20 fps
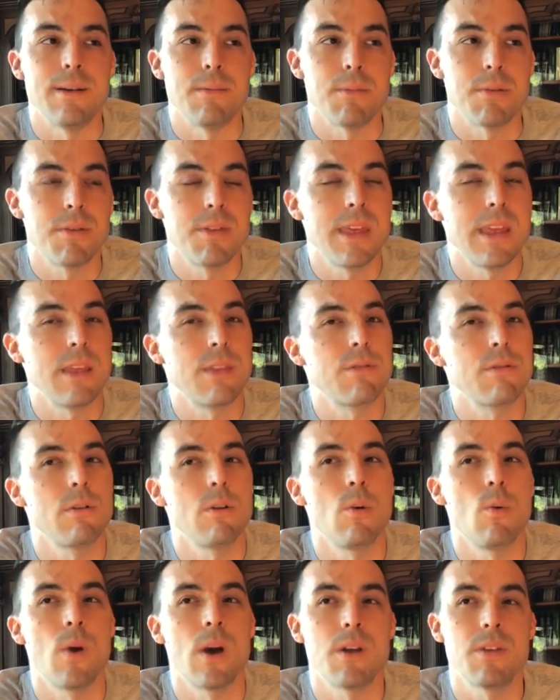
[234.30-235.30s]
think
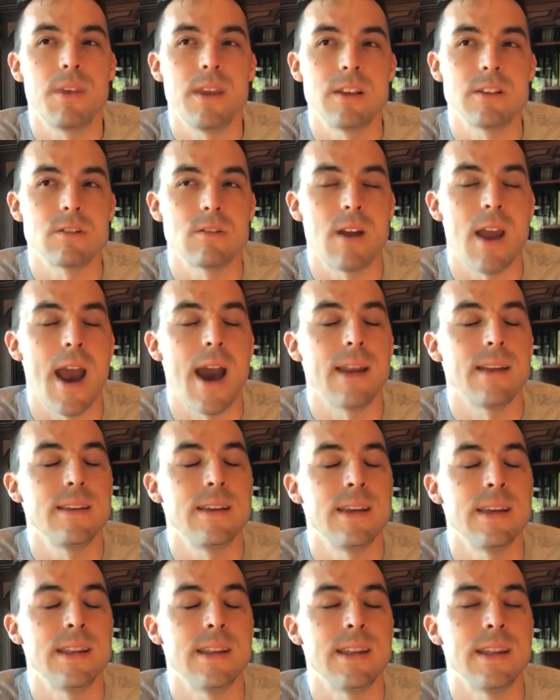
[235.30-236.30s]
through where things are at,
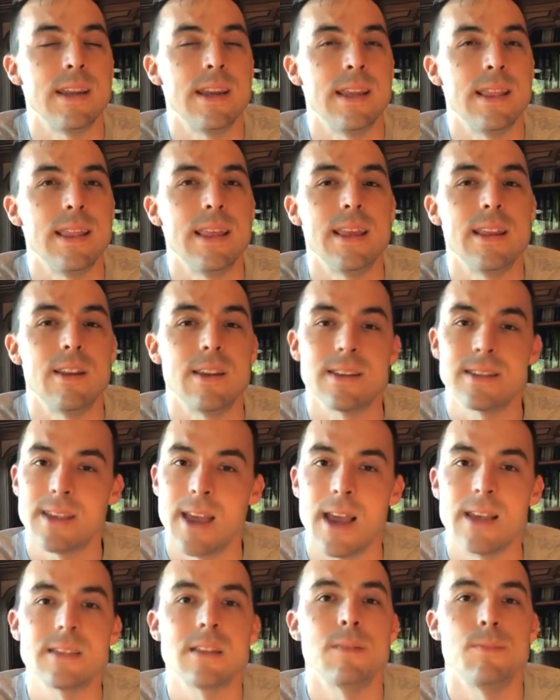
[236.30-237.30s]
and then
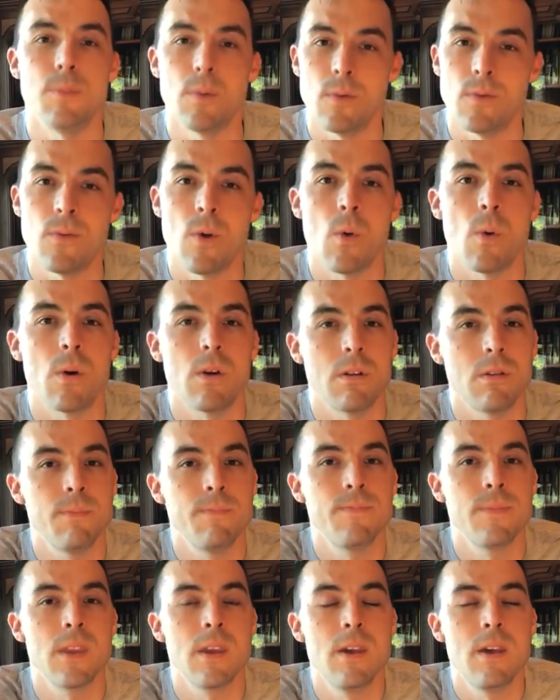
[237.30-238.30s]
assess and move forward.
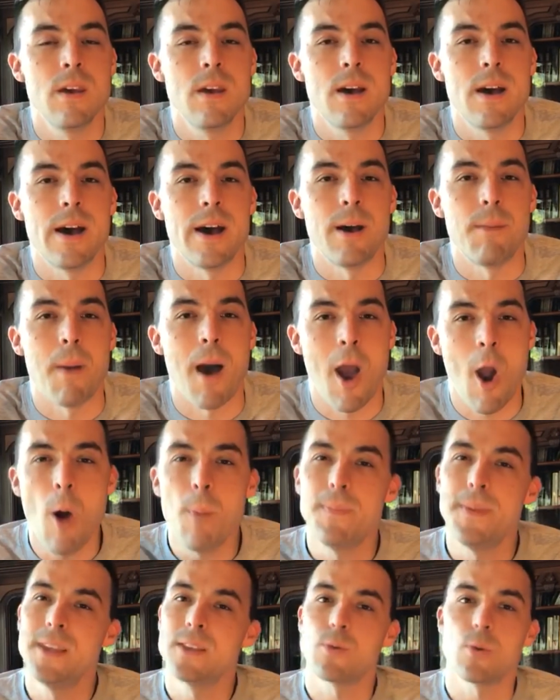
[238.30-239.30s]
I
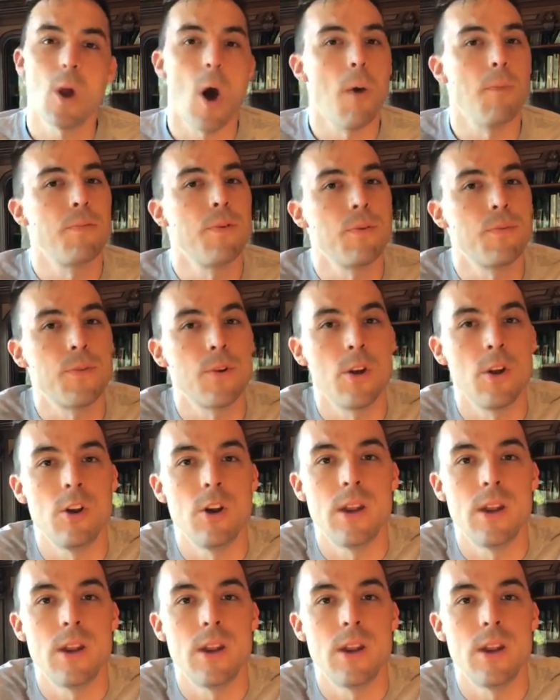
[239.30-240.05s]
hope these were helpful for you